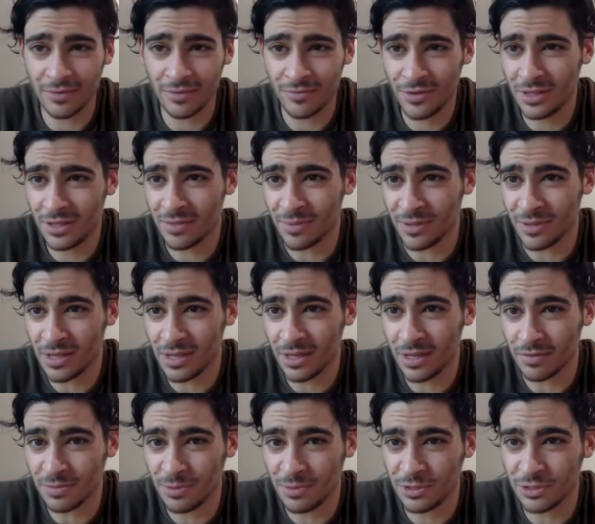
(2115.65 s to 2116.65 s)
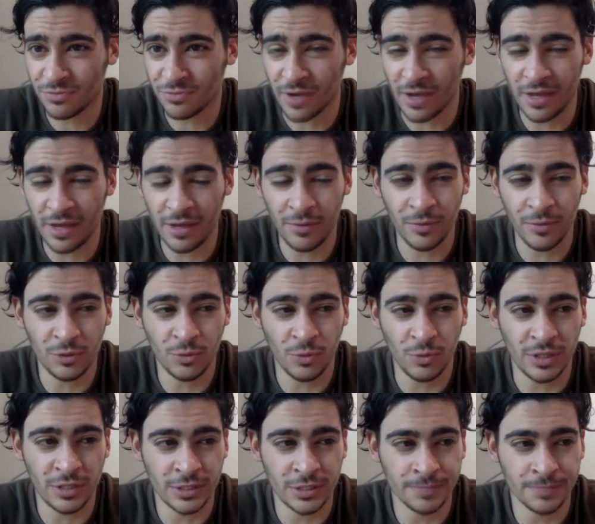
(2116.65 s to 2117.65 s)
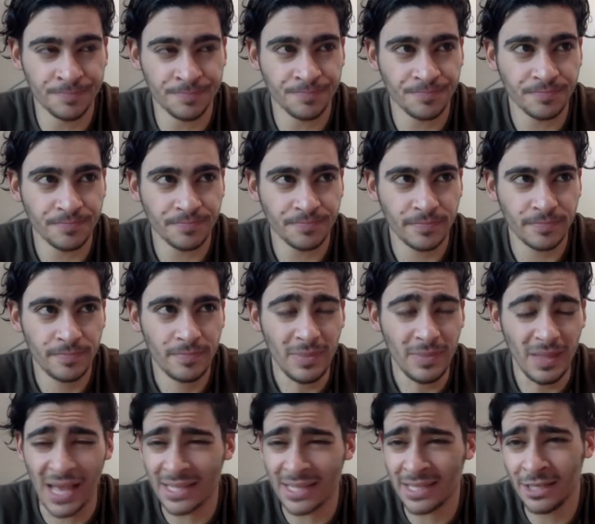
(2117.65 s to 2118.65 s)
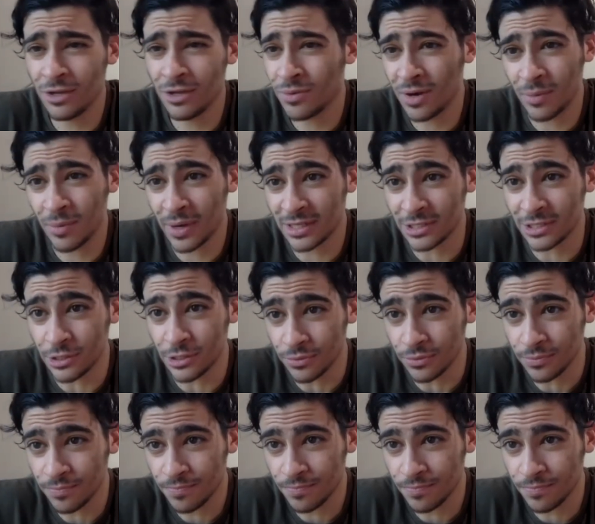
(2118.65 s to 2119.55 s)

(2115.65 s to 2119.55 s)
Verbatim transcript: really the beginning of Speechify, which was I didn't know what I wanted to do,